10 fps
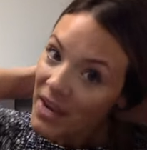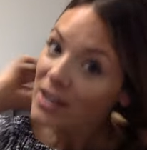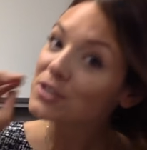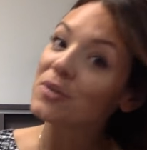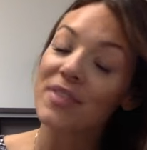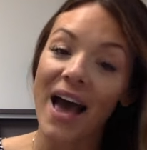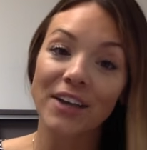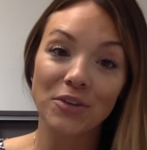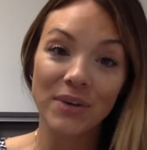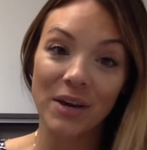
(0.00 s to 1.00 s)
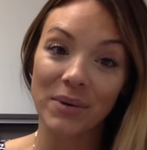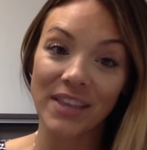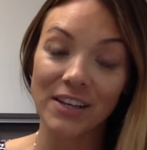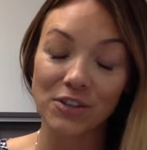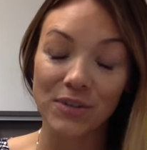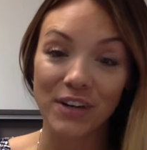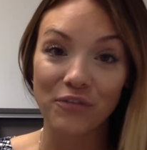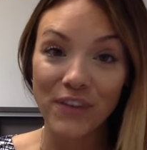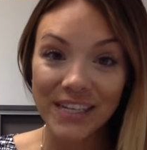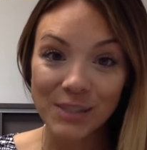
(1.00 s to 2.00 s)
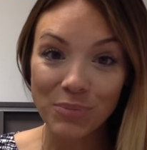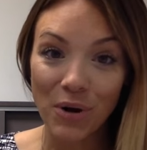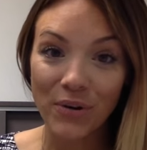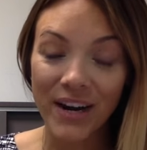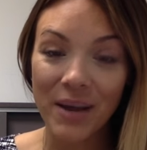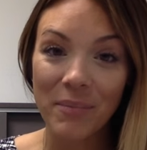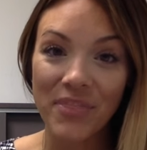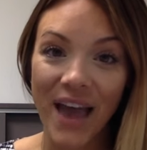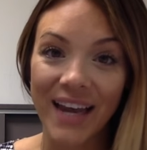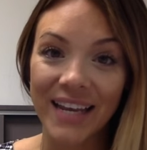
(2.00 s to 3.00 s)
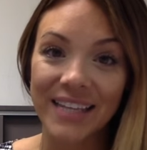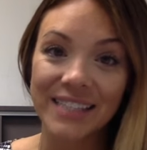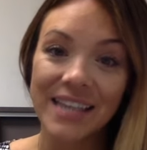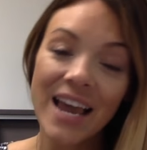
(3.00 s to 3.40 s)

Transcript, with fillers: So that you get with us. You get a fitness program that is